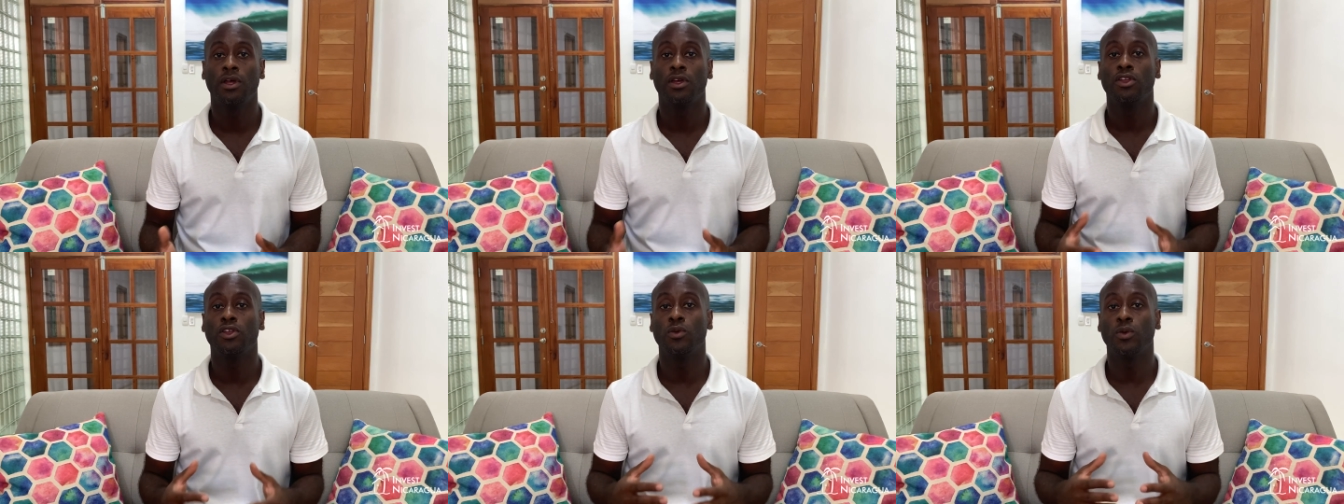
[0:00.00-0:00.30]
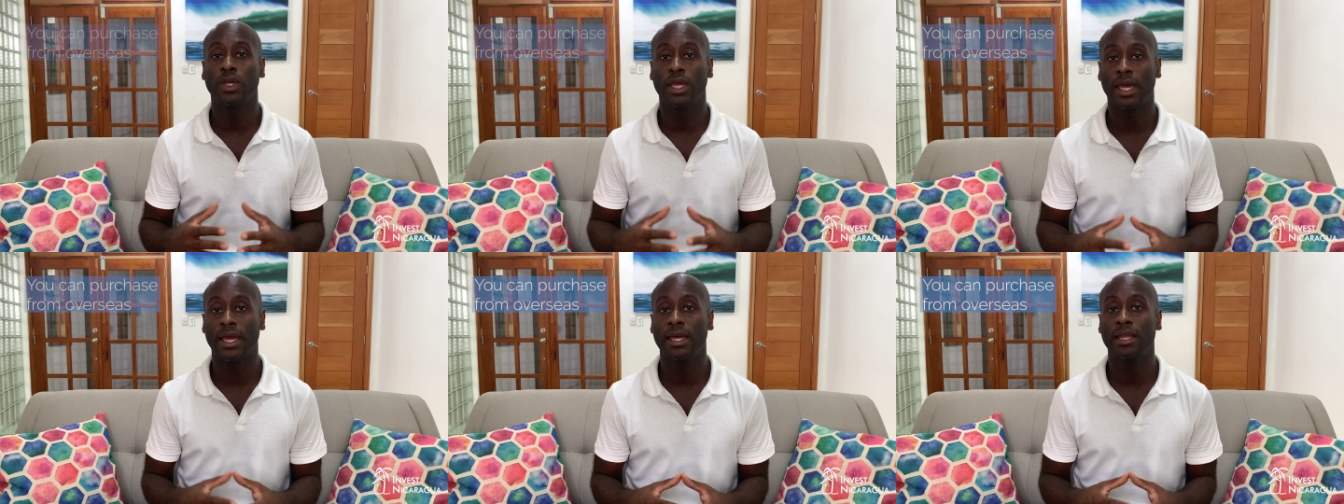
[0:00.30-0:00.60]
you
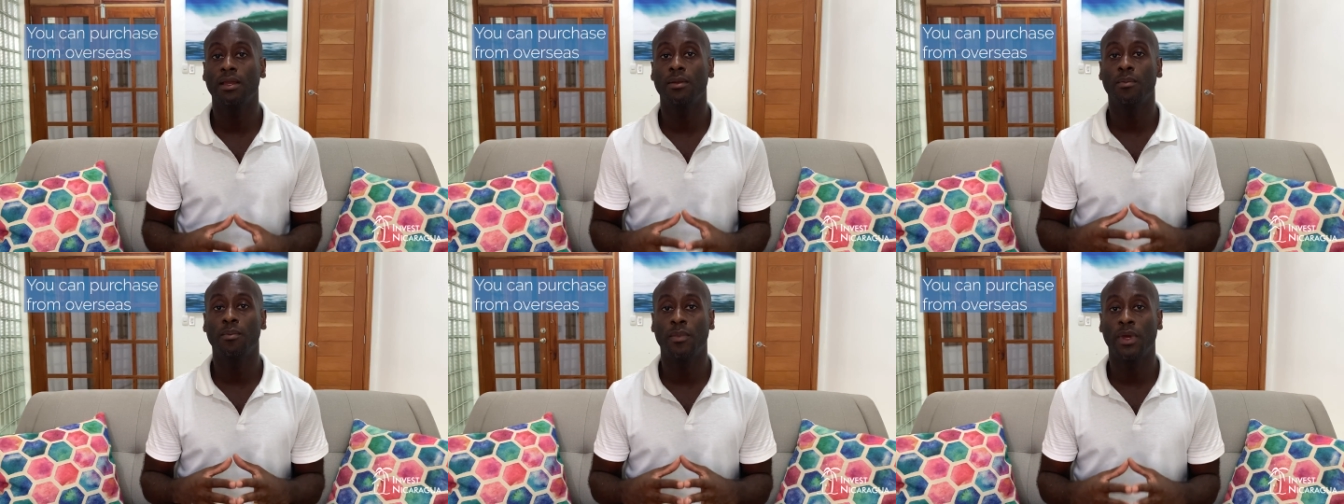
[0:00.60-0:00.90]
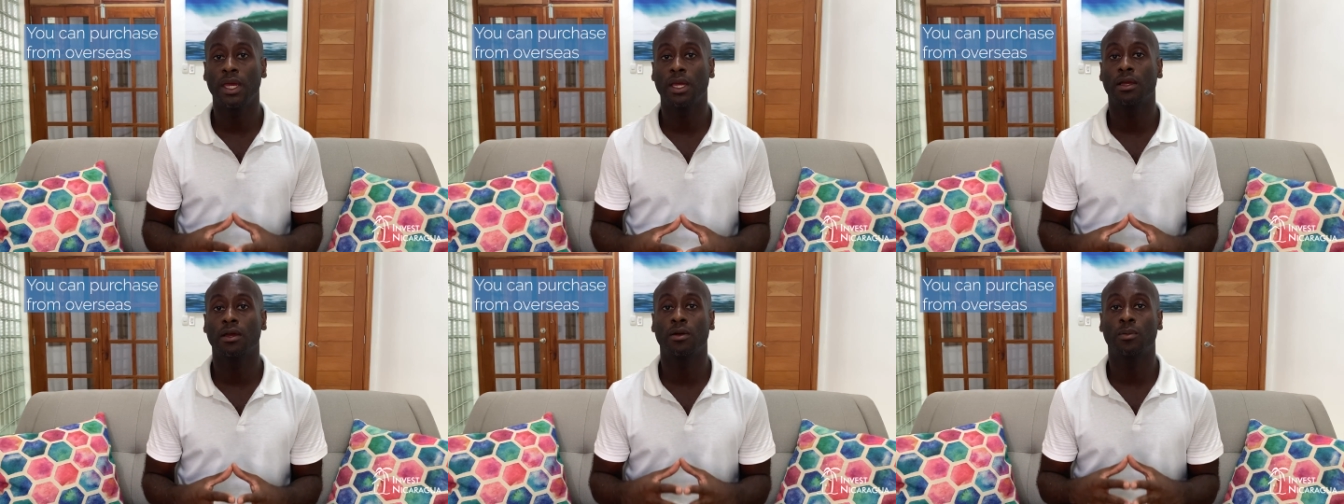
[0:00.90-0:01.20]
can
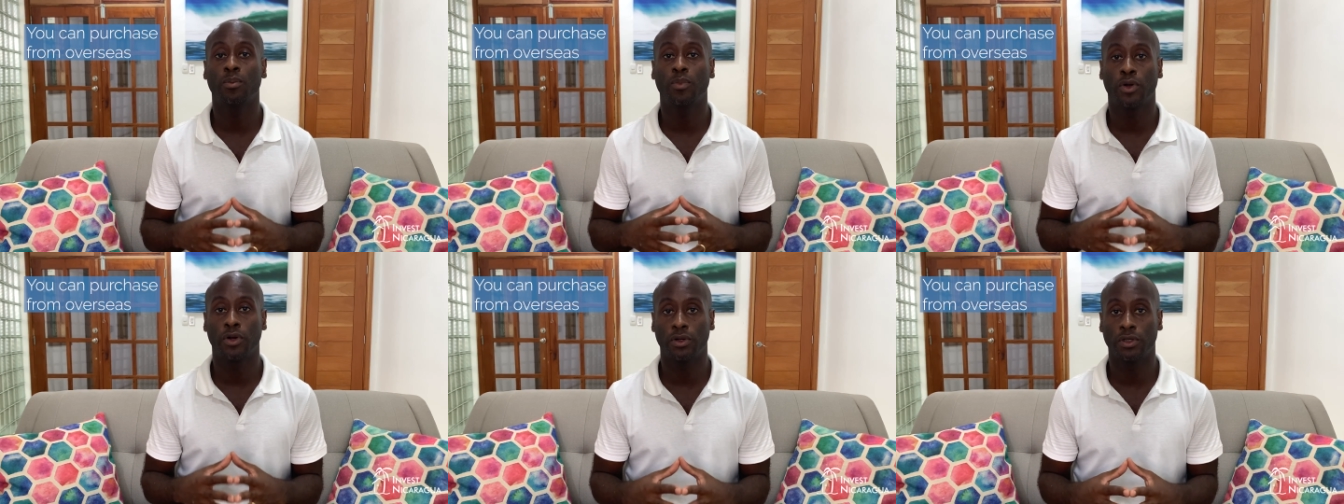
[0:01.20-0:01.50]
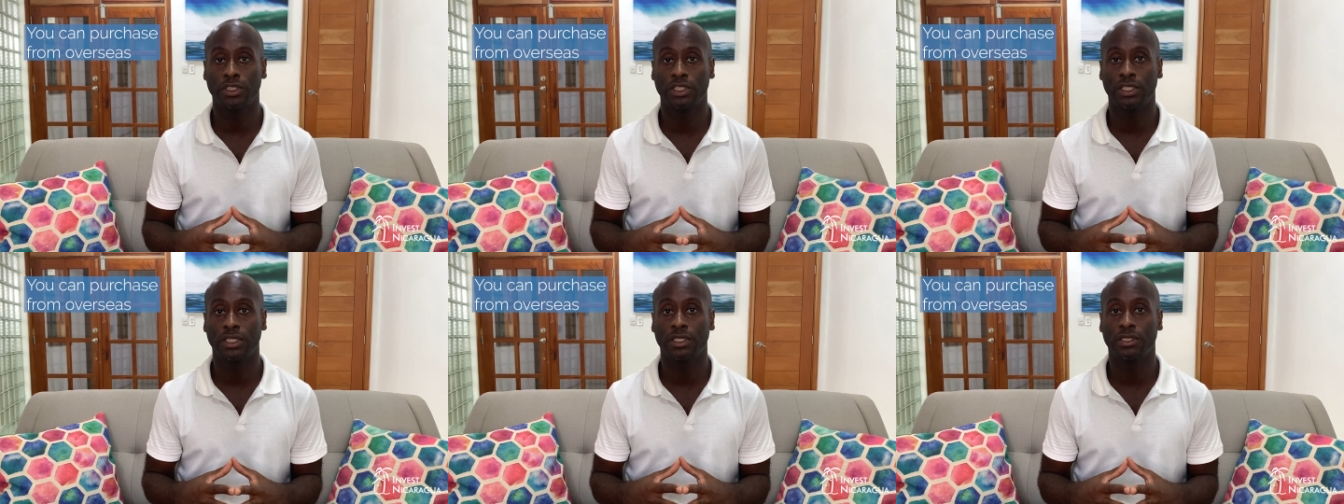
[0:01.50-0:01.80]
make a
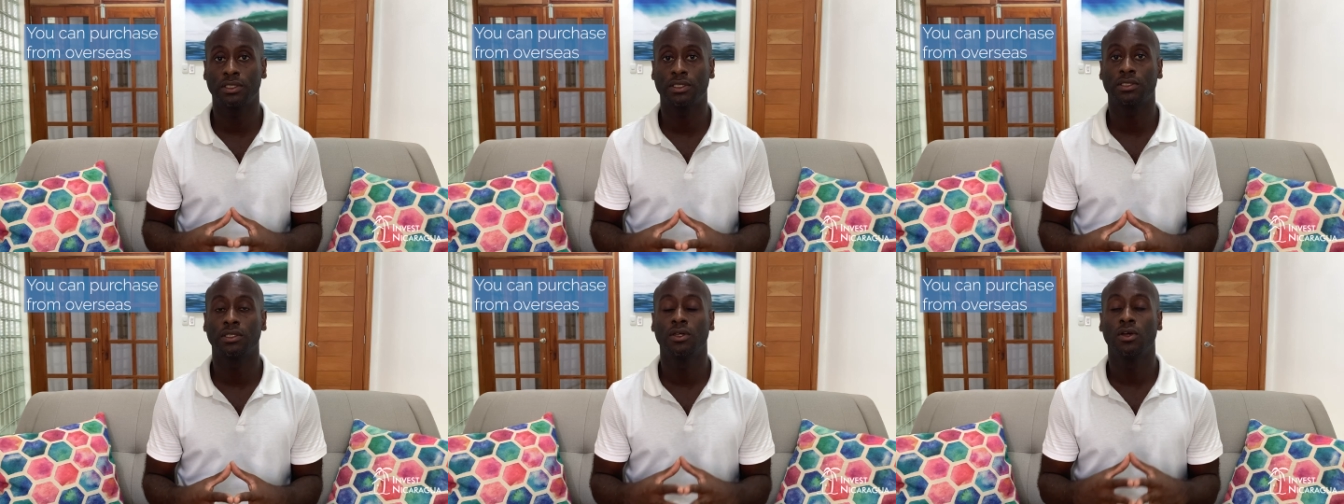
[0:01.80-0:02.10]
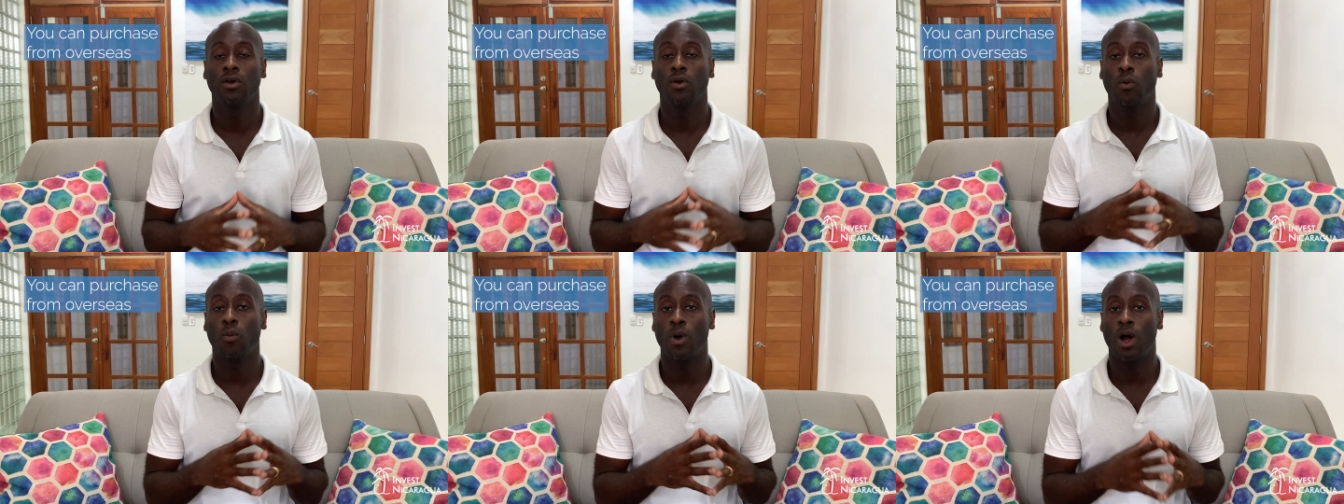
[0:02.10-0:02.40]
purchase
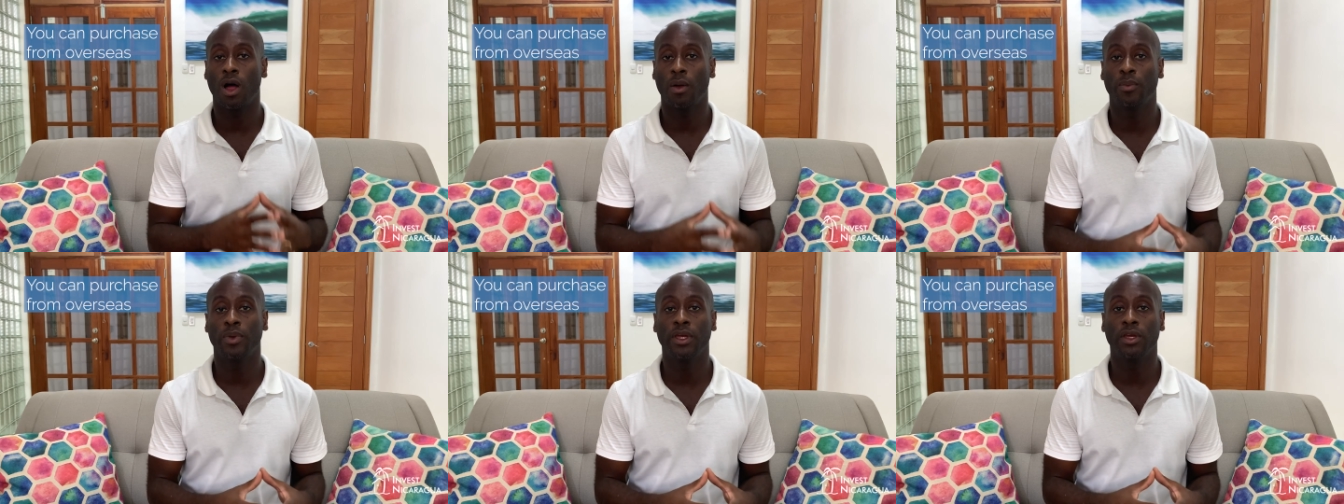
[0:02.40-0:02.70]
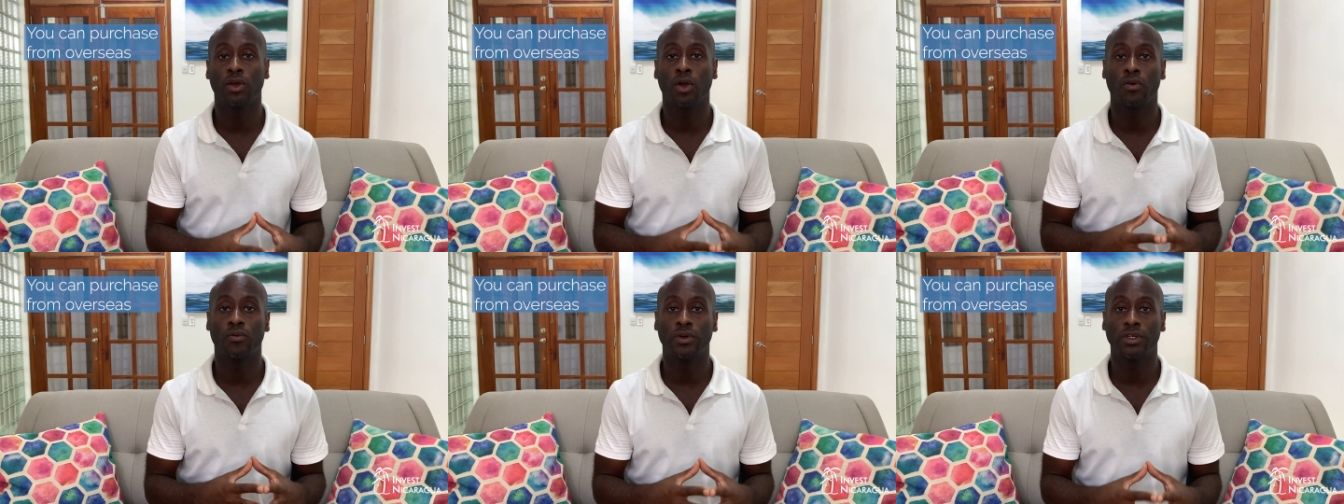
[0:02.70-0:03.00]
while
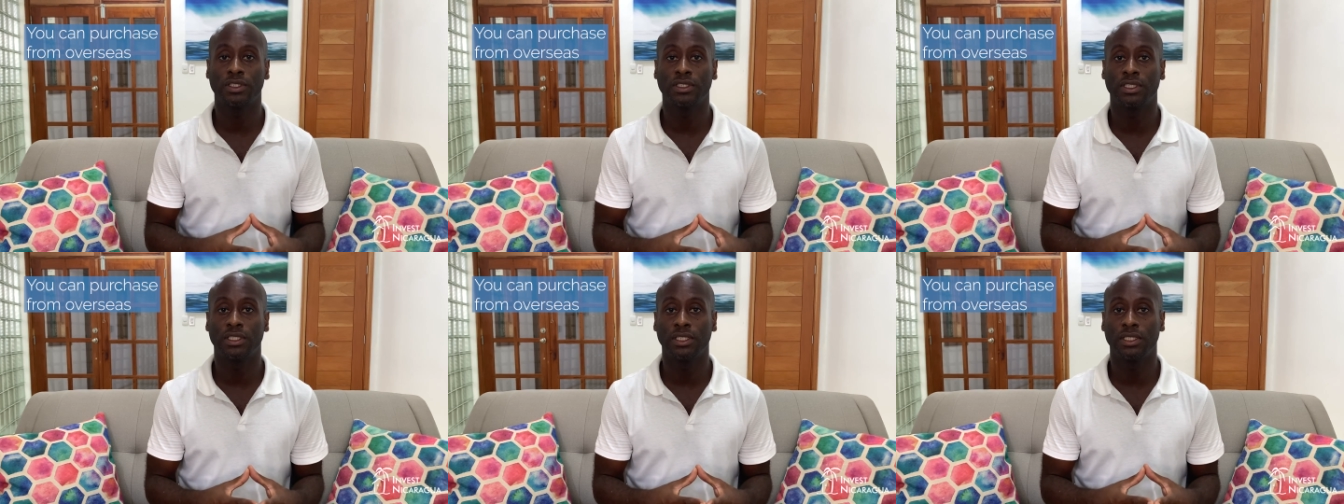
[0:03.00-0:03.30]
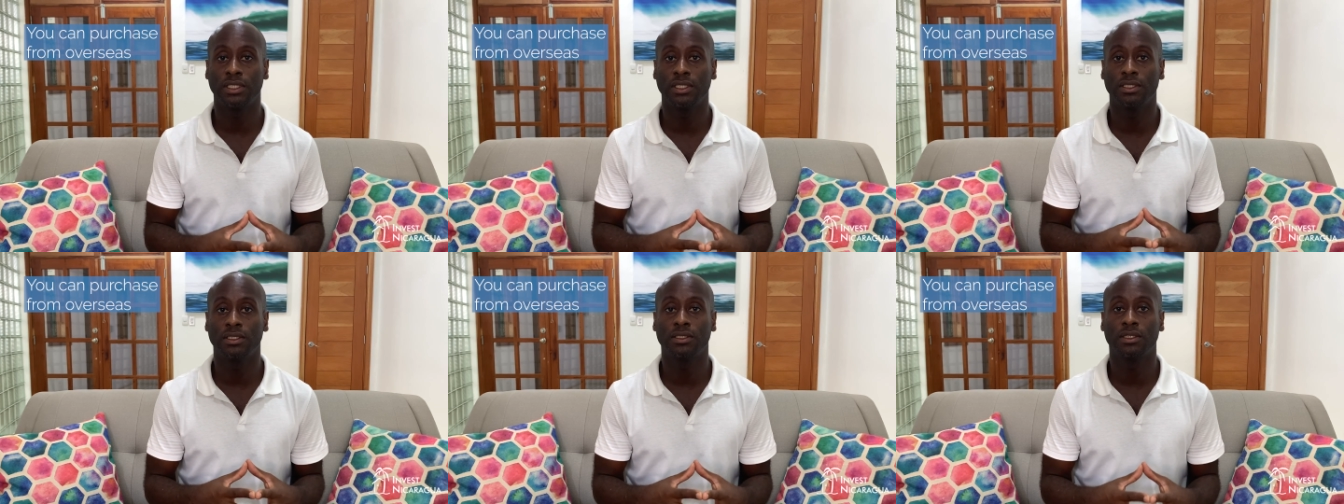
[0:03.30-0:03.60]
being
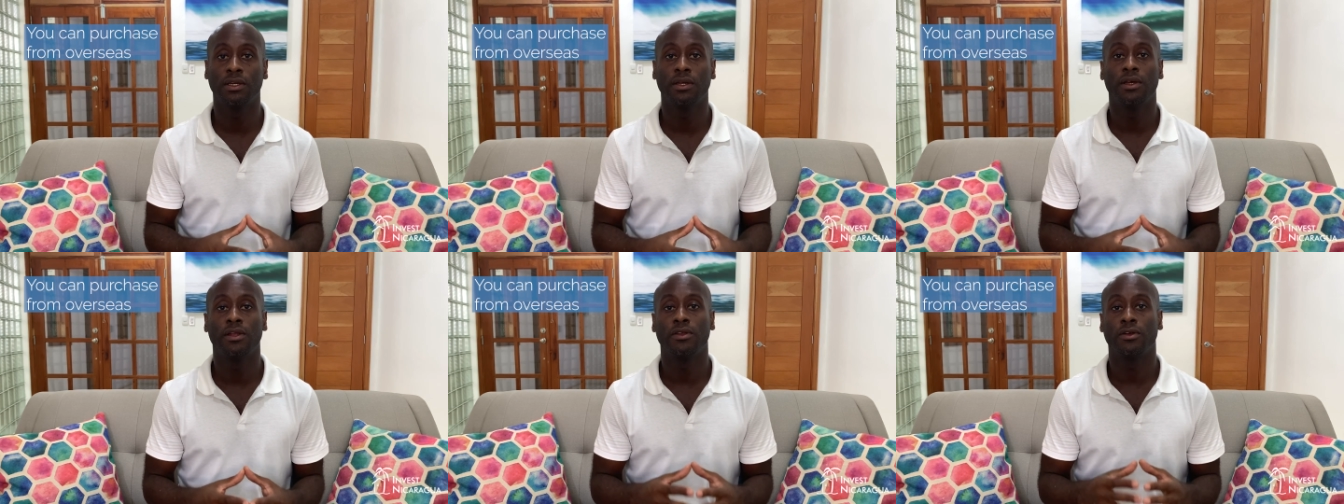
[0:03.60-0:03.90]
overseas.